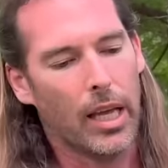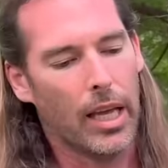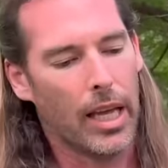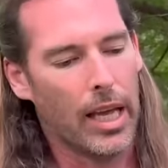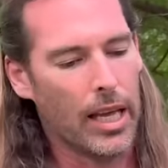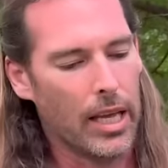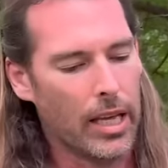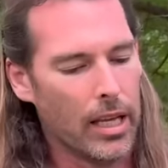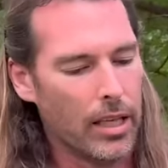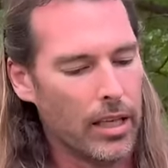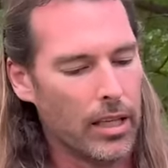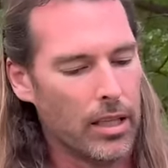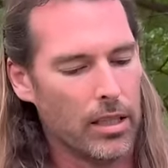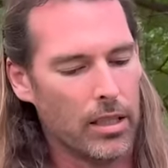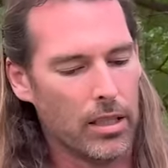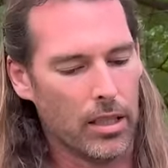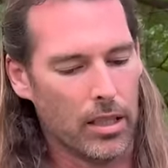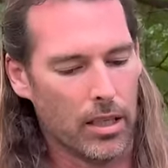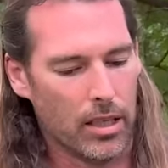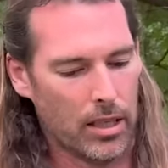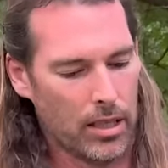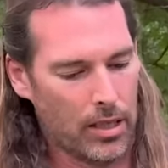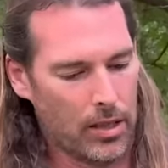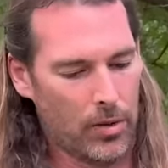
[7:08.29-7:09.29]
And
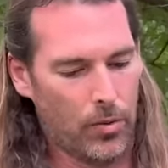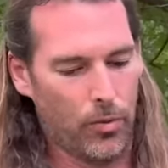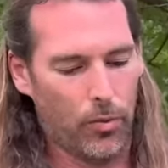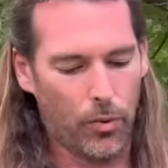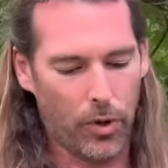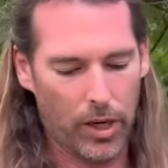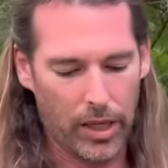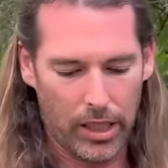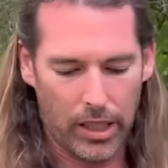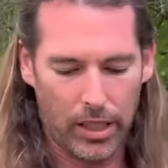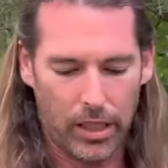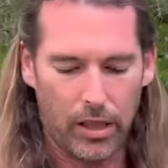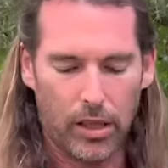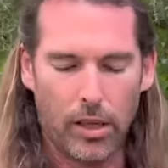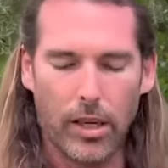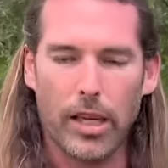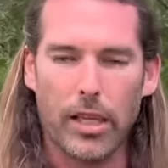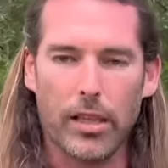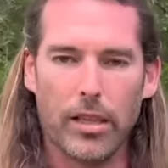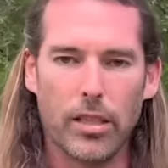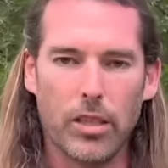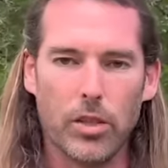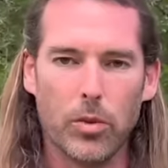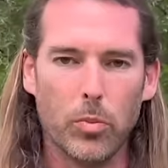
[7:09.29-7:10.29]
right here
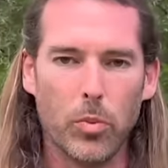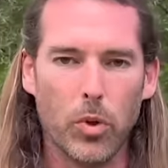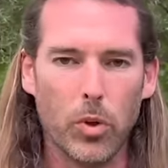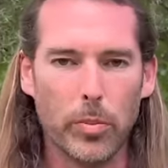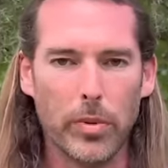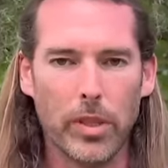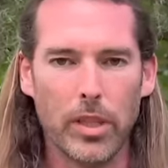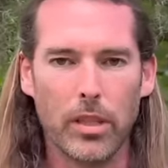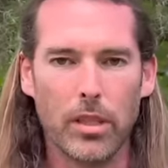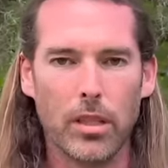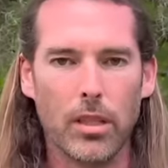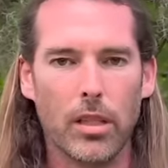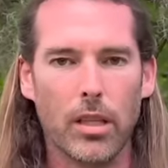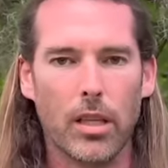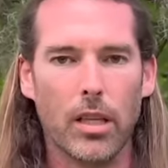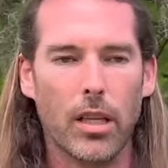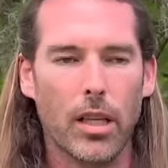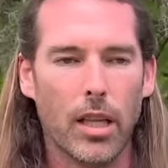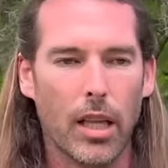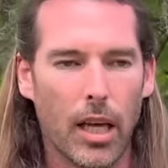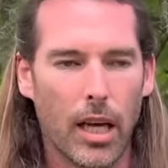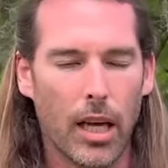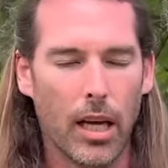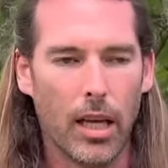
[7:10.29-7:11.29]
at this moment,
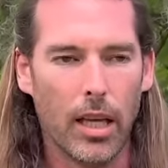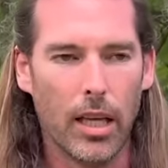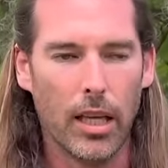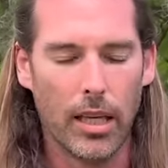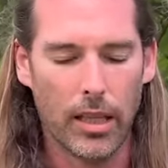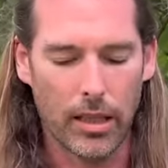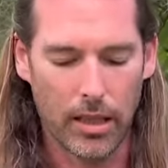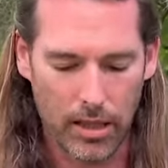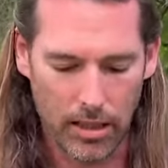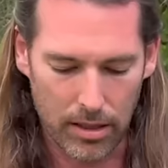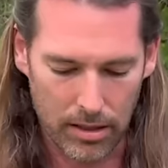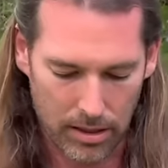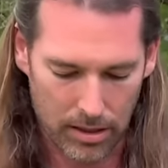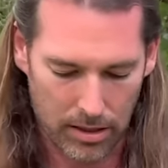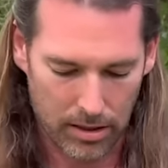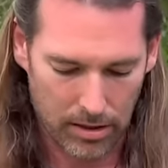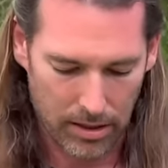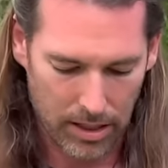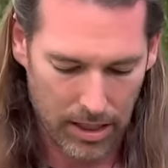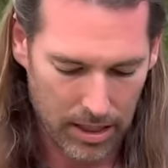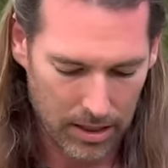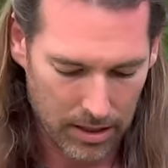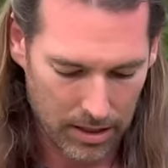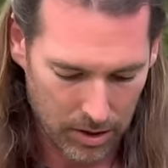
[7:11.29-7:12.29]
at this,
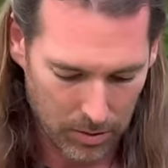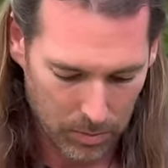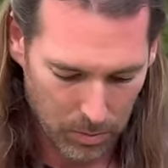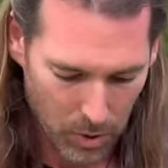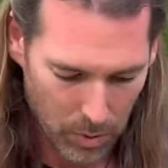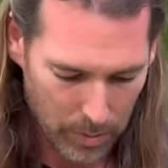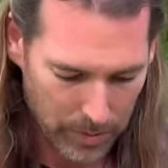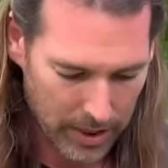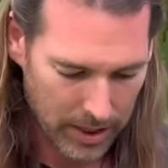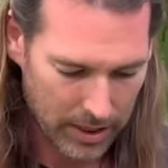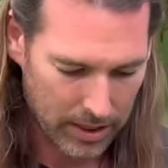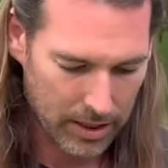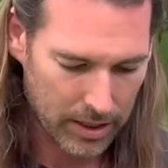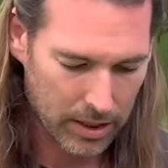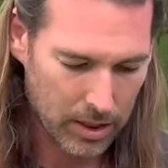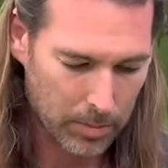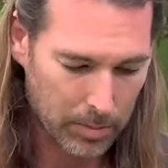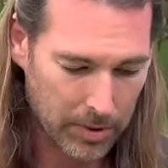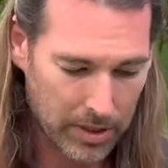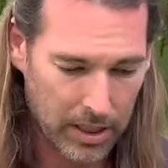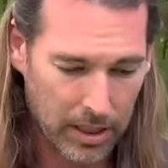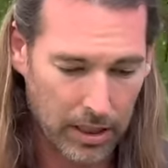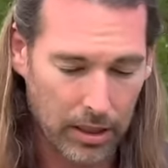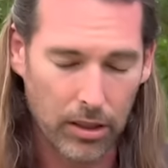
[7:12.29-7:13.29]
not at this moment, at this
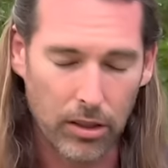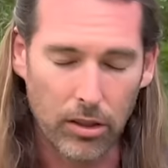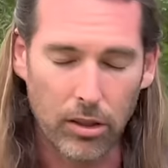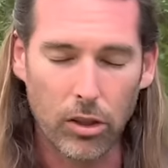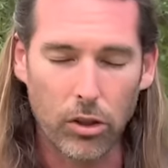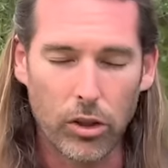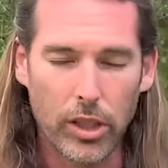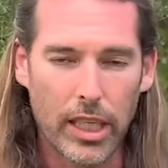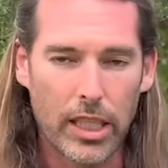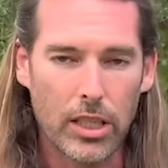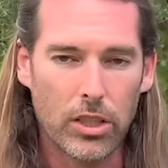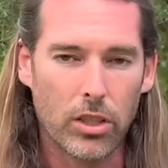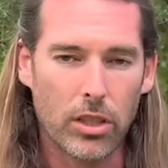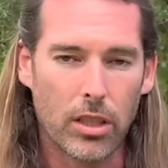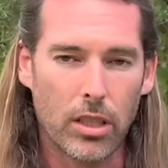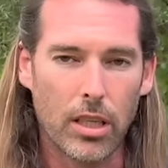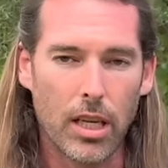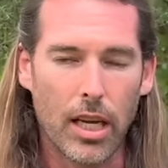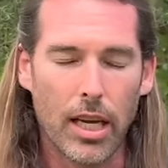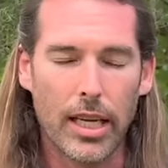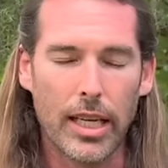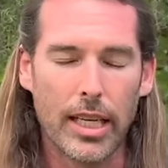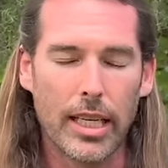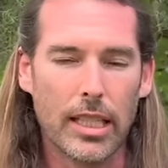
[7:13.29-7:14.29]
particular location,
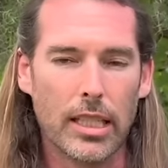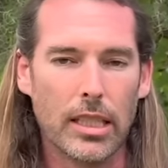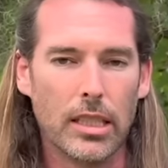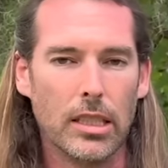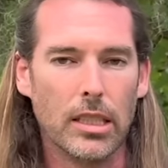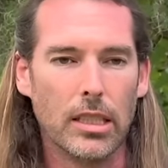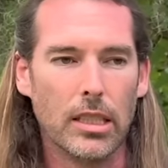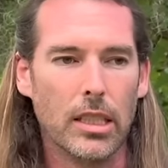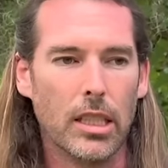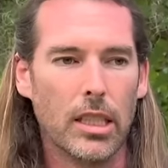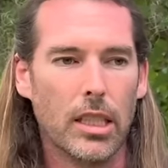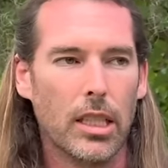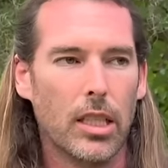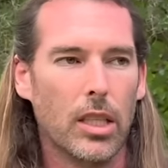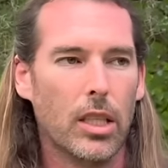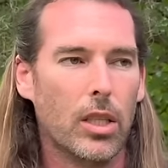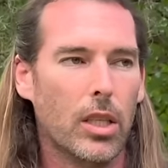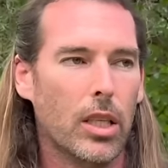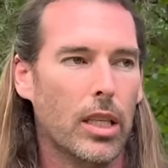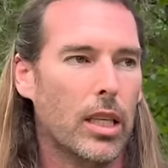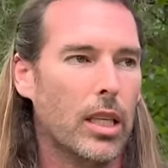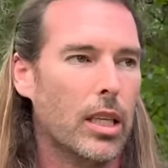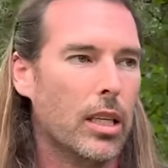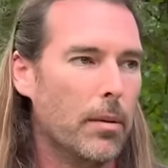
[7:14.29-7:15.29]
I had
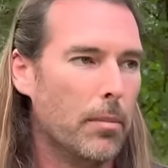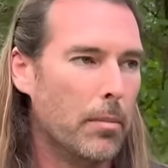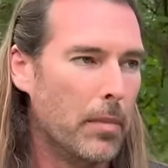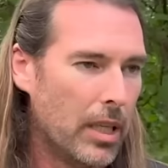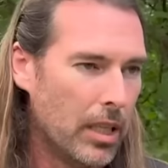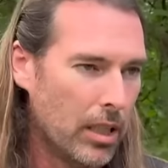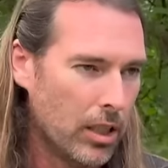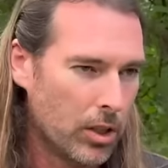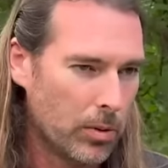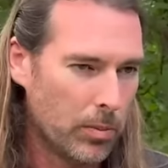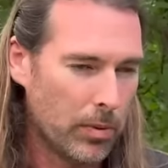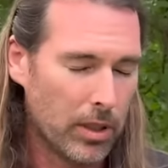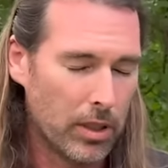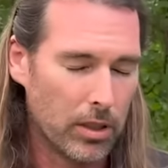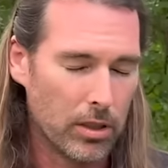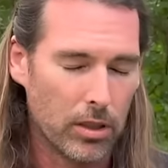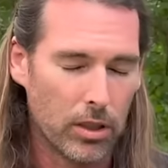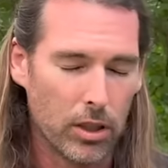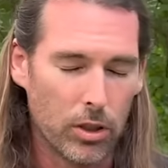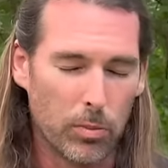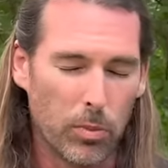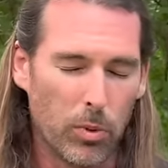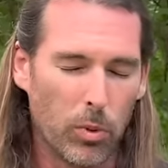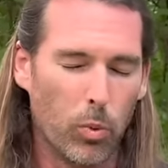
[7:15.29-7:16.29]
many
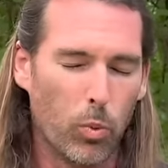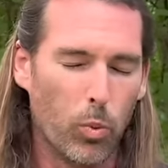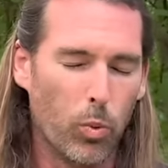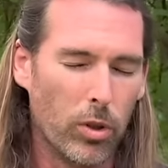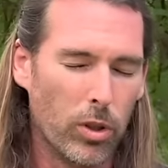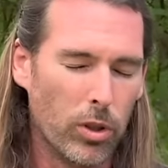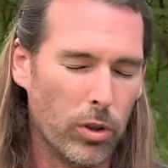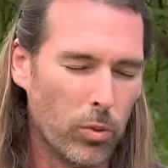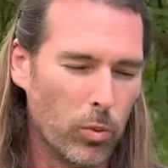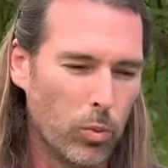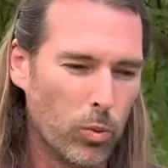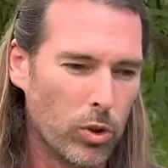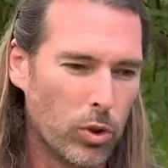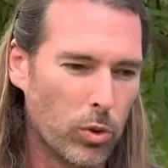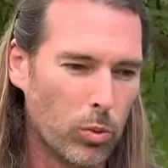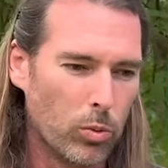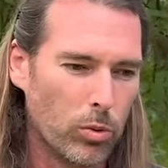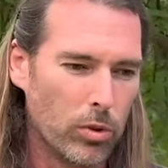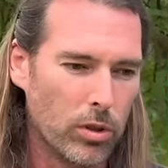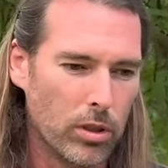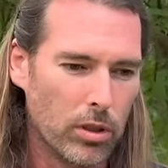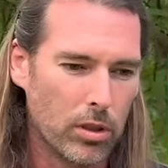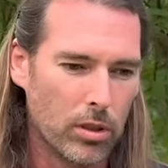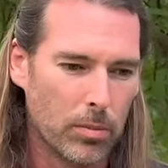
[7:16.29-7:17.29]
experiences, but one which
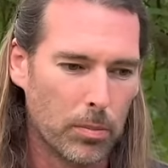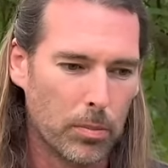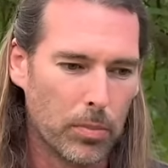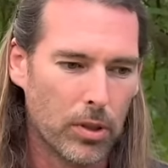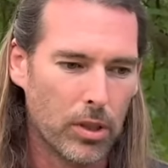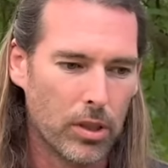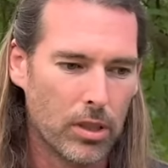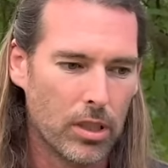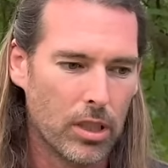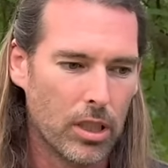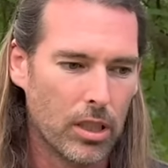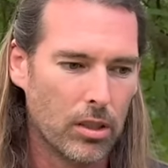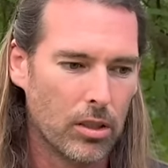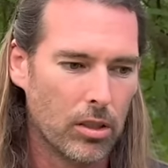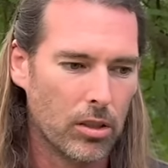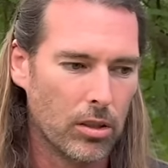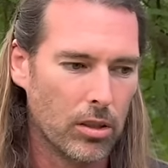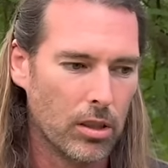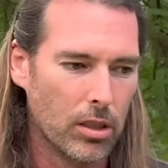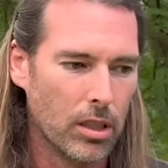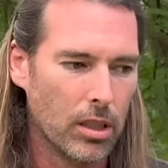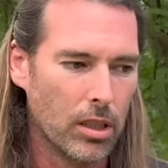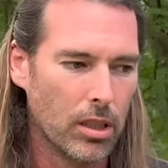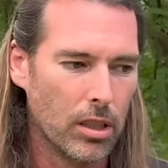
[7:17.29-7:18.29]
was
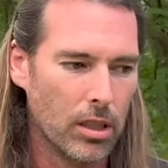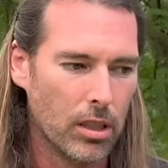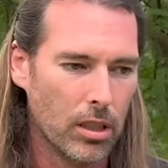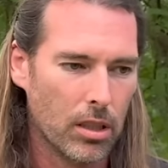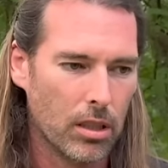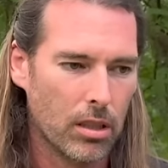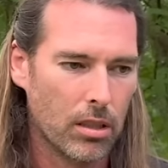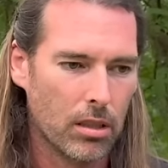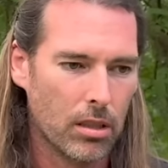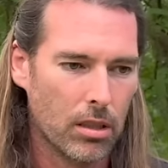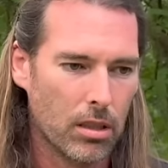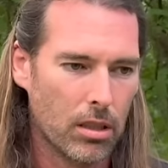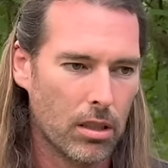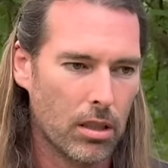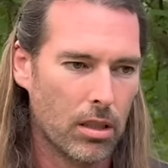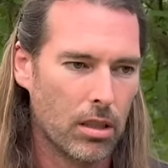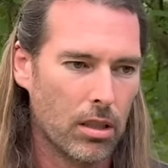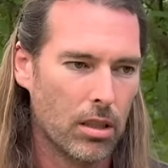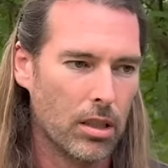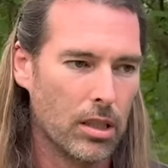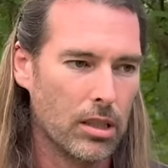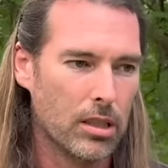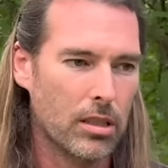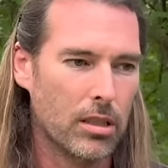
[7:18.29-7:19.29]
particularly,
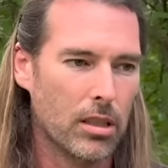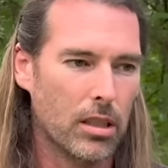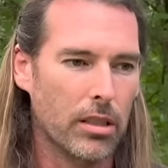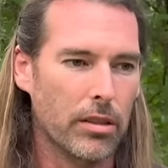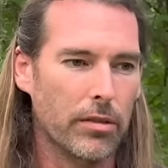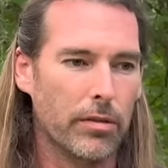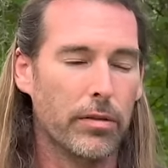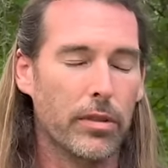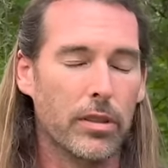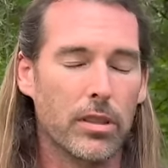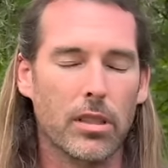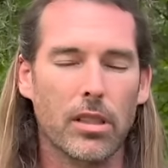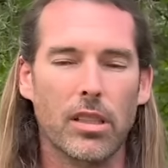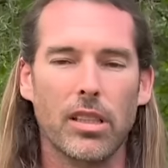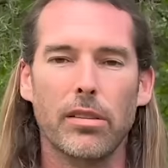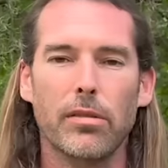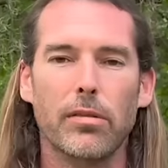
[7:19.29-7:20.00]
let's say, physically